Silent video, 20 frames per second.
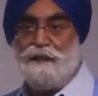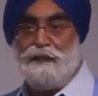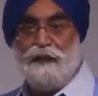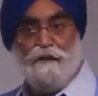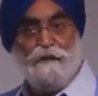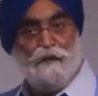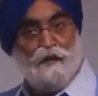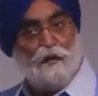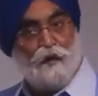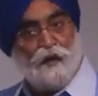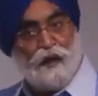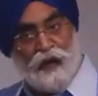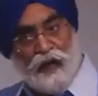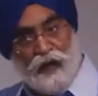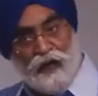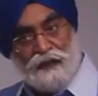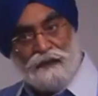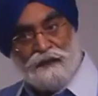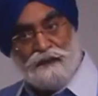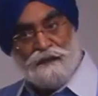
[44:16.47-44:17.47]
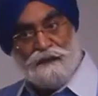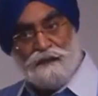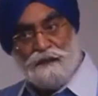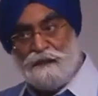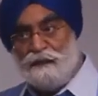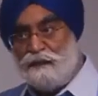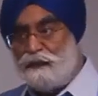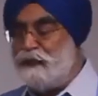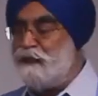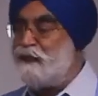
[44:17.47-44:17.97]
If you can't,
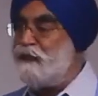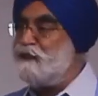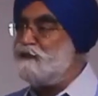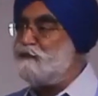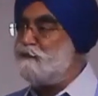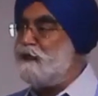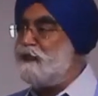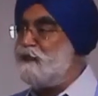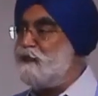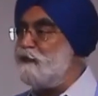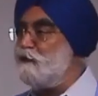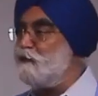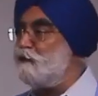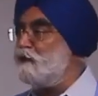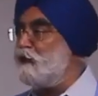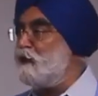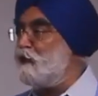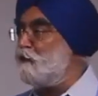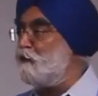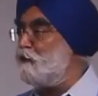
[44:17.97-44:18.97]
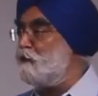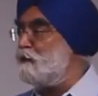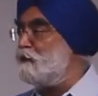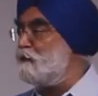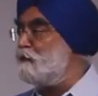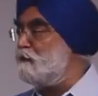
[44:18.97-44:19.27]
India is waiting to take over.